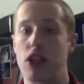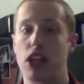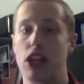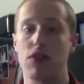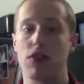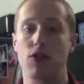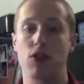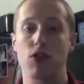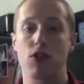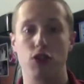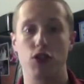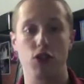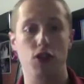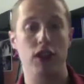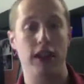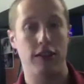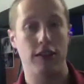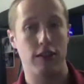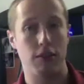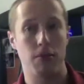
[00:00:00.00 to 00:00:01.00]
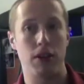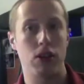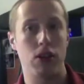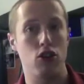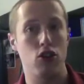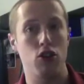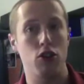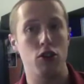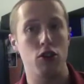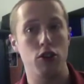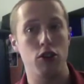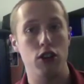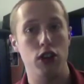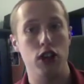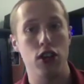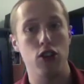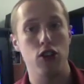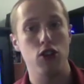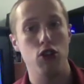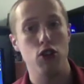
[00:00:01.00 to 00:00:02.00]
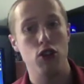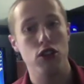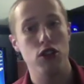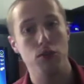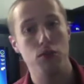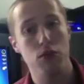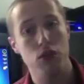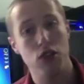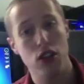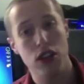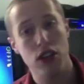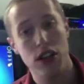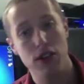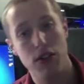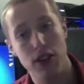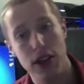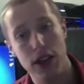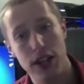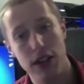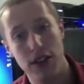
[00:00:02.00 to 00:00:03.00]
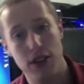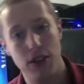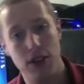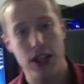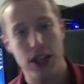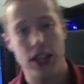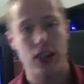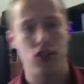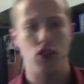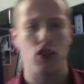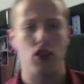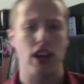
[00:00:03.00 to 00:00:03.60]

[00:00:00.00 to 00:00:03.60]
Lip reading: Now, of course, you have to be a user of Mozilla Firefox.